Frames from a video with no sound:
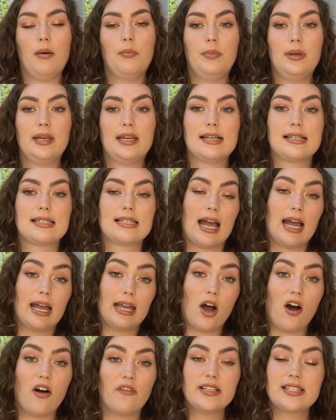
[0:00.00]
because I
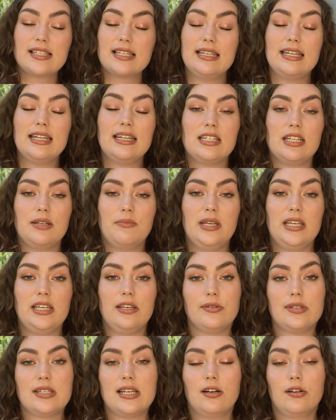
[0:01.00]
obviously need to be
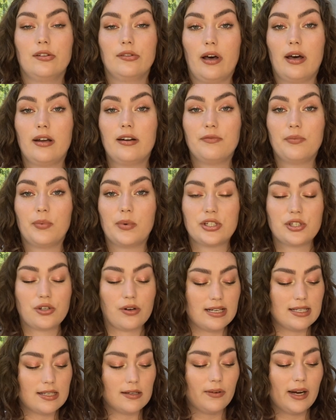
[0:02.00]
using a lot of
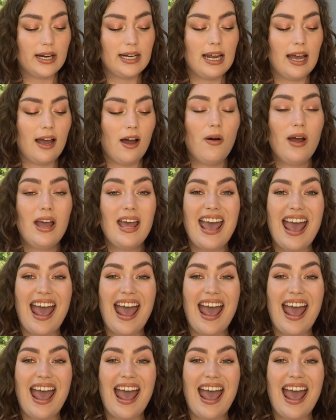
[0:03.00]
moisturizer right now,